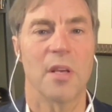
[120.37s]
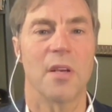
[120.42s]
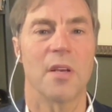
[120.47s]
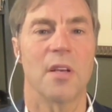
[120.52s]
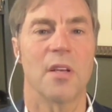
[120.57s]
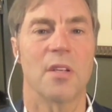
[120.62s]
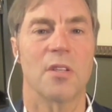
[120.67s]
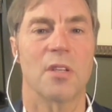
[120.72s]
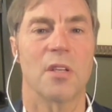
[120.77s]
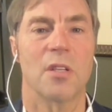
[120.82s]

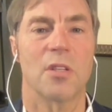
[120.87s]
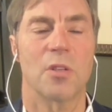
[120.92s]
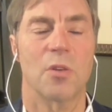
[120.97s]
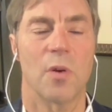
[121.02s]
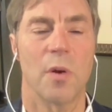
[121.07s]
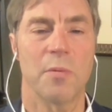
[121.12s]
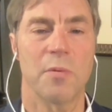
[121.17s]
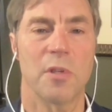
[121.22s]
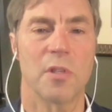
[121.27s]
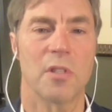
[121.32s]

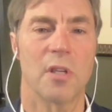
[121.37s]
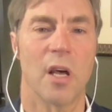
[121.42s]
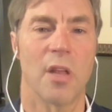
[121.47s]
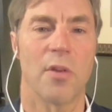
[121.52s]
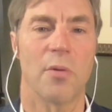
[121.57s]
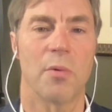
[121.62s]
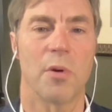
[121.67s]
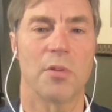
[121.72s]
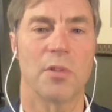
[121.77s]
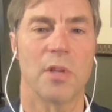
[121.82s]
inscriptions on the
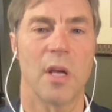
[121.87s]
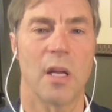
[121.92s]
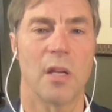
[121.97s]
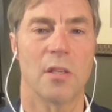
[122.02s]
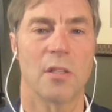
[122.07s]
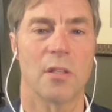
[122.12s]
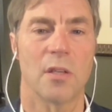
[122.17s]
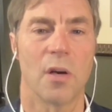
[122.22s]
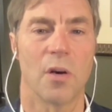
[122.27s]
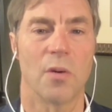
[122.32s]
Rosetta
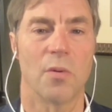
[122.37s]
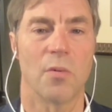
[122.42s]
Stone were the